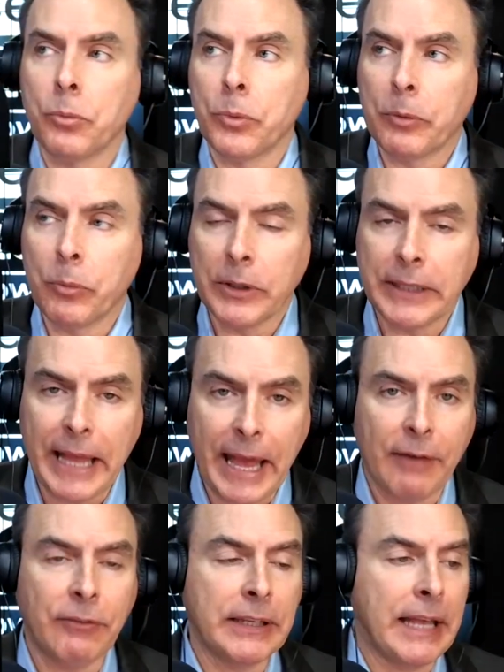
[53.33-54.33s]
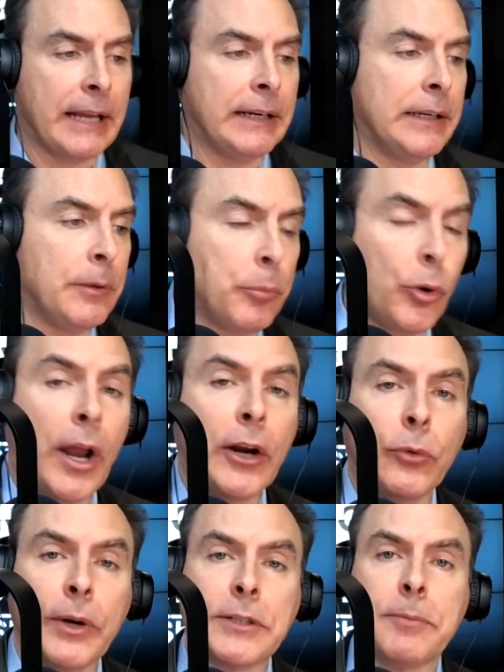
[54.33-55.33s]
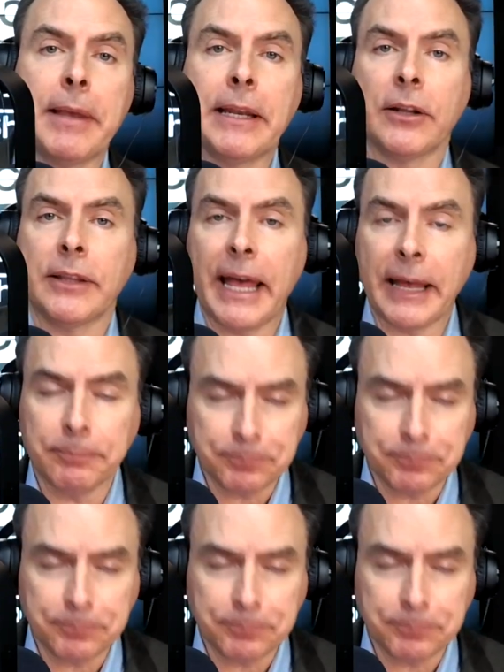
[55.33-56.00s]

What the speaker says: We really haven't got any progress made on that.